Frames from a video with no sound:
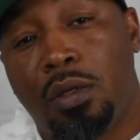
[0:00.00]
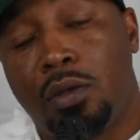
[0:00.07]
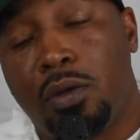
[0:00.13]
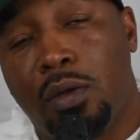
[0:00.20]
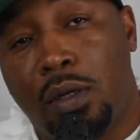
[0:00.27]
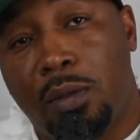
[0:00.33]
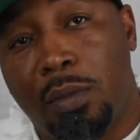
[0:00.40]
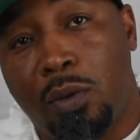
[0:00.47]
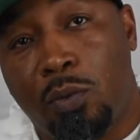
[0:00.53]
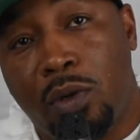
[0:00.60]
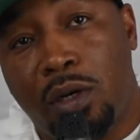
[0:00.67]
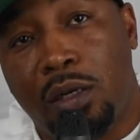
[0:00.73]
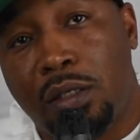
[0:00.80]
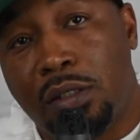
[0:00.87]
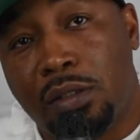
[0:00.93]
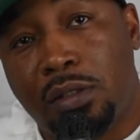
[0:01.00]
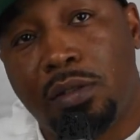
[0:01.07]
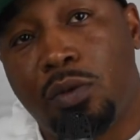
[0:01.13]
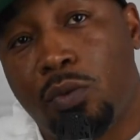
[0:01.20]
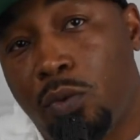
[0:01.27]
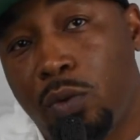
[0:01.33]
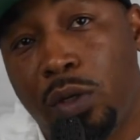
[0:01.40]
You know what I mean? What it is,
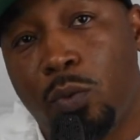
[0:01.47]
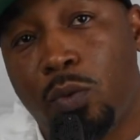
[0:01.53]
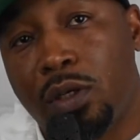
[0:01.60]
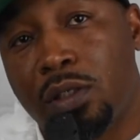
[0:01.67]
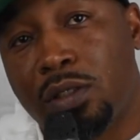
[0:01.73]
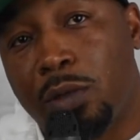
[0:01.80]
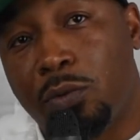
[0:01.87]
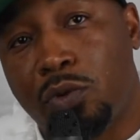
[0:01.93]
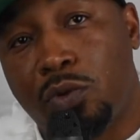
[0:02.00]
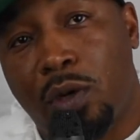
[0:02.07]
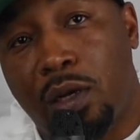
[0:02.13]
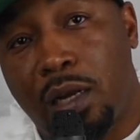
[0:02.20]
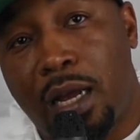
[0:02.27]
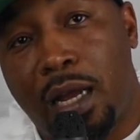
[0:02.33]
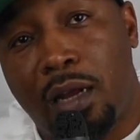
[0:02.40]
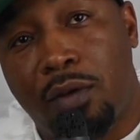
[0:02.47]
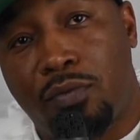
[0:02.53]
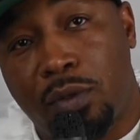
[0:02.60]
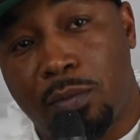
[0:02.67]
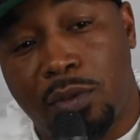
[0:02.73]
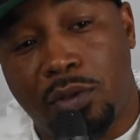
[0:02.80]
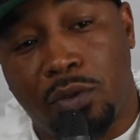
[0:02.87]
what it was they were trying to hide
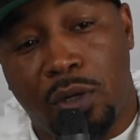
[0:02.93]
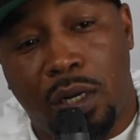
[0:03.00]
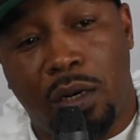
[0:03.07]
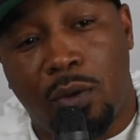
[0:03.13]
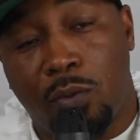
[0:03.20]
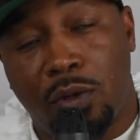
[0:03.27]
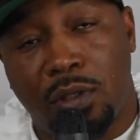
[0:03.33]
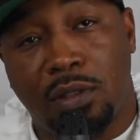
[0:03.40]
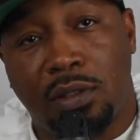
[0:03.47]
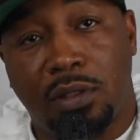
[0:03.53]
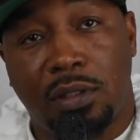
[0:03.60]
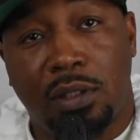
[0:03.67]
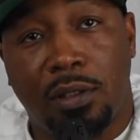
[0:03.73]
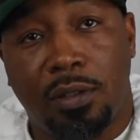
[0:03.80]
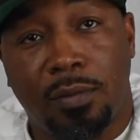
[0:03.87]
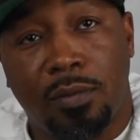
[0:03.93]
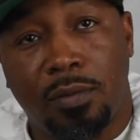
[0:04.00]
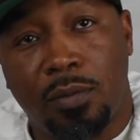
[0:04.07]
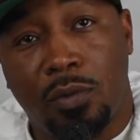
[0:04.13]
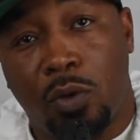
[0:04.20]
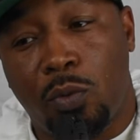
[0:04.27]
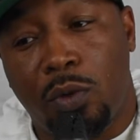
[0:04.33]
from us, or they didn't want us to see,
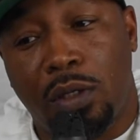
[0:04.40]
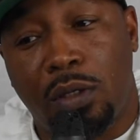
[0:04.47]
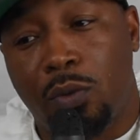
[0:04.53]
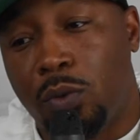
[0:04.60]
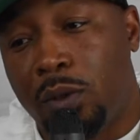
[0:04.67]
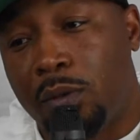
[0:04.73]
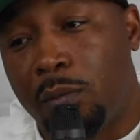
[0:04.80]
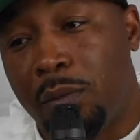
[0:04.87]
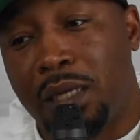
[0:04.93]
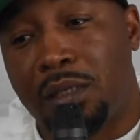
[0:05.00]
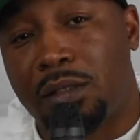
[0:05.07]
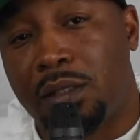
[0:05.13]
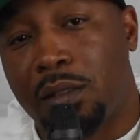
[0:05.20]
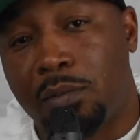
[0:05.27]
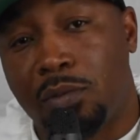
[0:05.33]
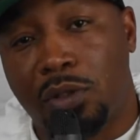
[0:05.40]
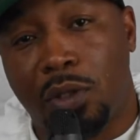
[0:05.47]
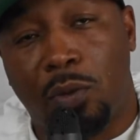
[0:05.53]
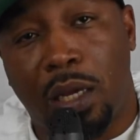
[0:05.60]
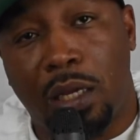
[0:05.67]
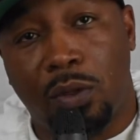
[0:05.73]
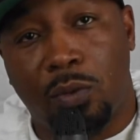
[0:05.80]
or what makes them
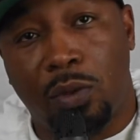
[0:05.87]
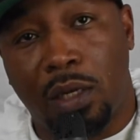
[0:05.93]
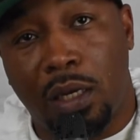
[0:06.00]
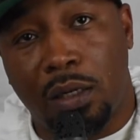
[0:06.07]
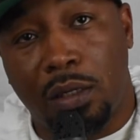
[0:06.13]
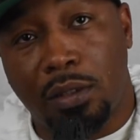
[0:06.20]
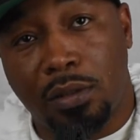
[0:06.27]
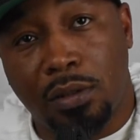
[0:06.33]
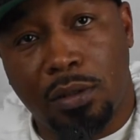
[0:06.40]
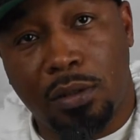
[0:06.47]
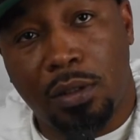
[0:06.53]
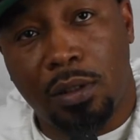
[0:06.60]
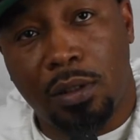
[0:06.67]
so angry at us.